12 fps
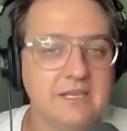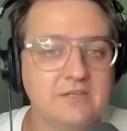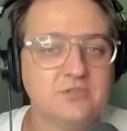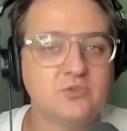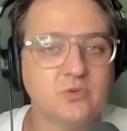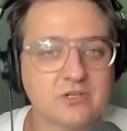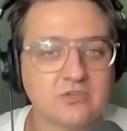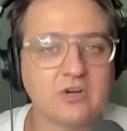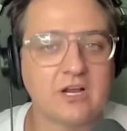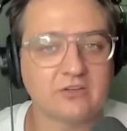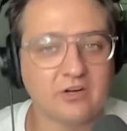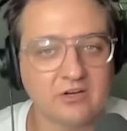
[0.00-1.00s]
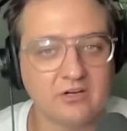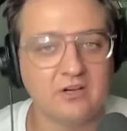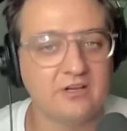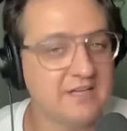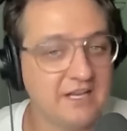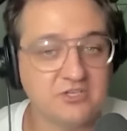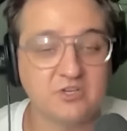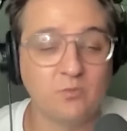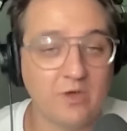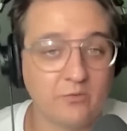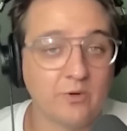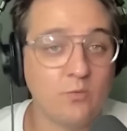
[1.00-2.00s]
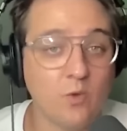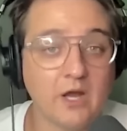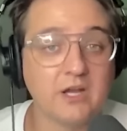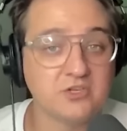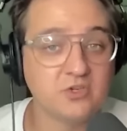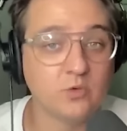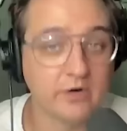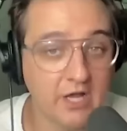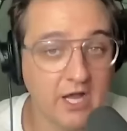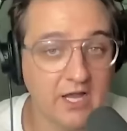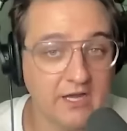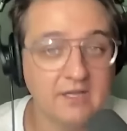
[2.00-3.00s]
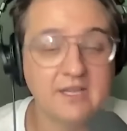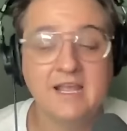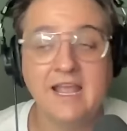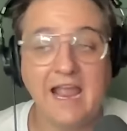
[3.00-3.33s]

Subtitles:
is to extract our attention whether we want it to or not,